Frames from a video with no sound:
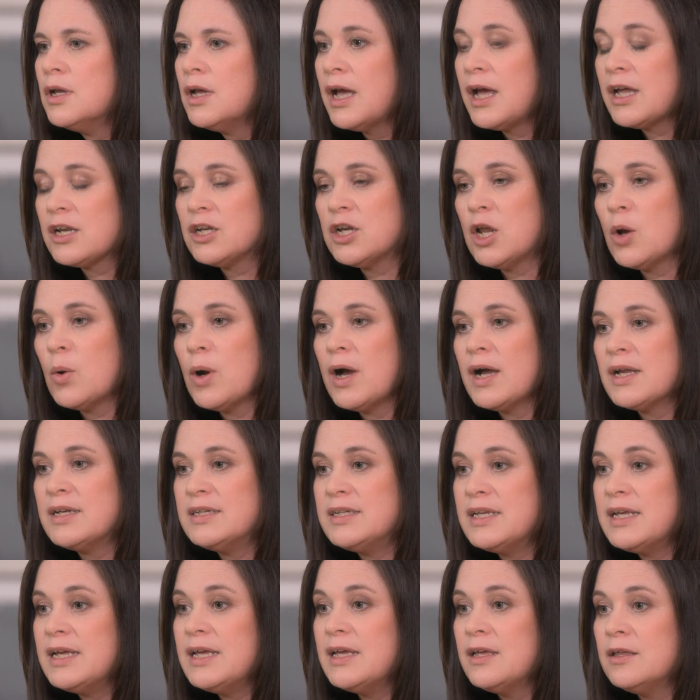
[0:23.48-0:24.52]
Had no
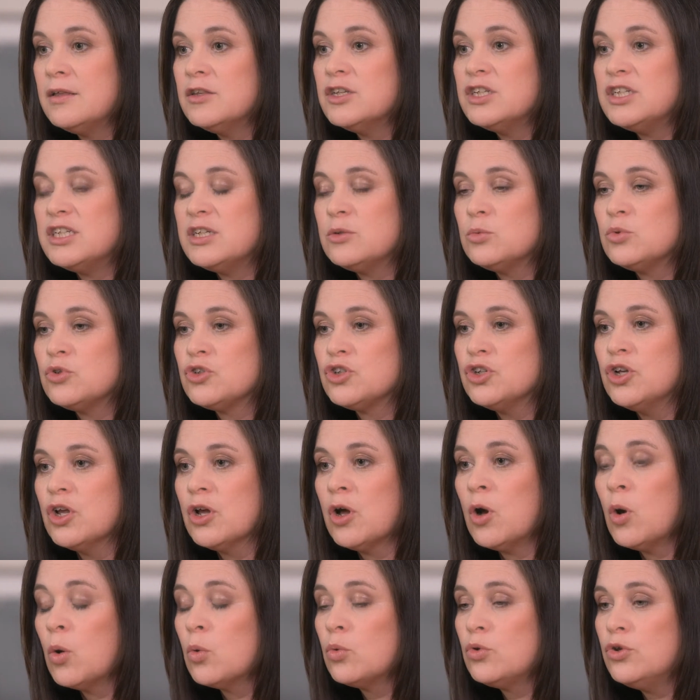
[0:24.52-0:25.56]
idea that it was a
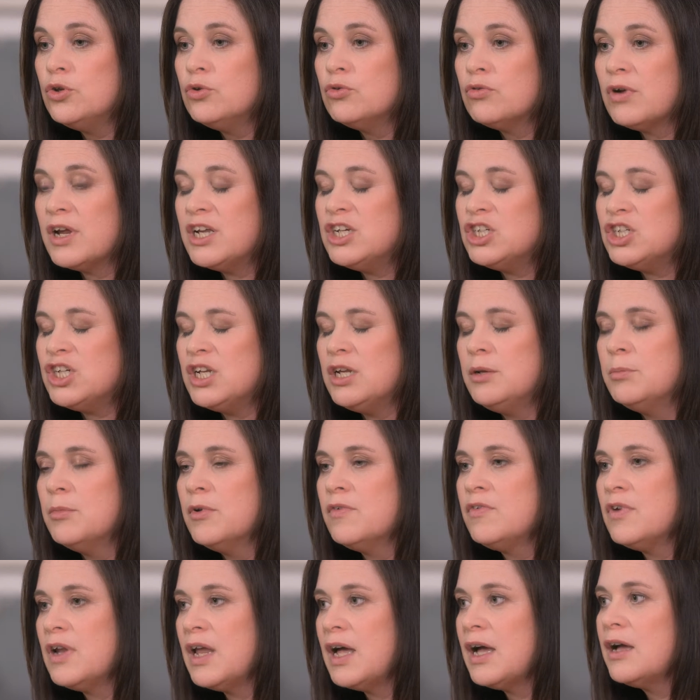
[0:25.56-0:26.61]
whole new regime
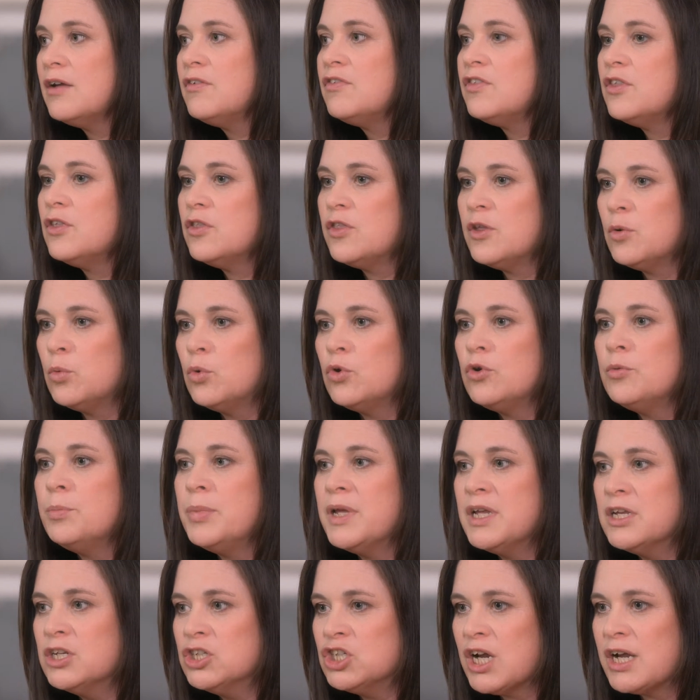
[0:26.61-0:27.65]
of life, that there would
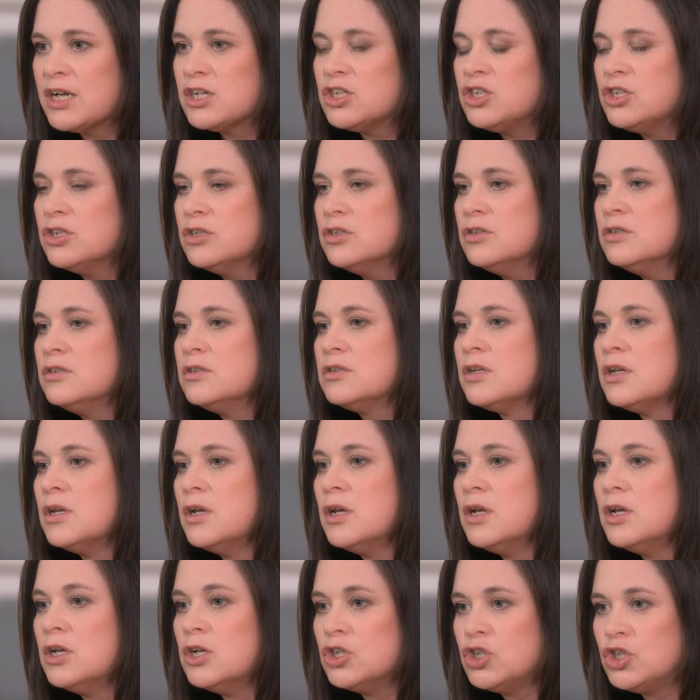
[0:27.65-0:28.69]
be injections,
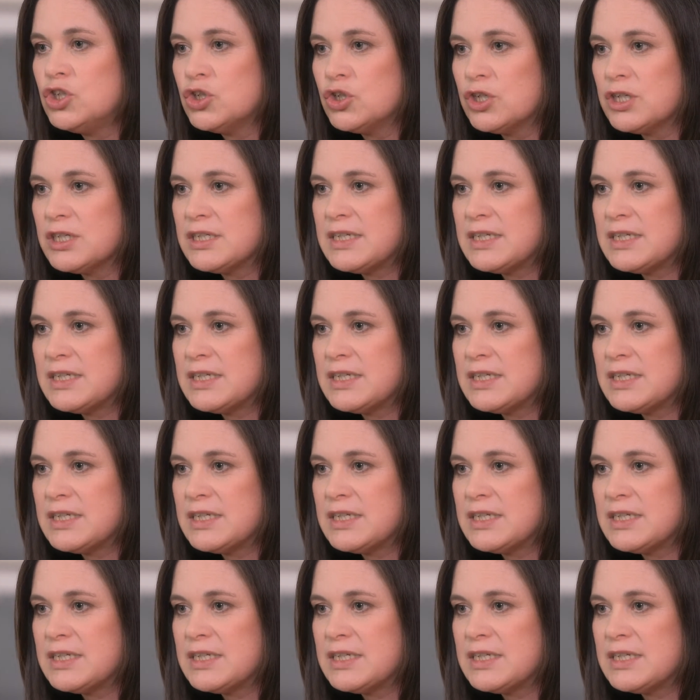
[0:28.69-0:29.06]
sugar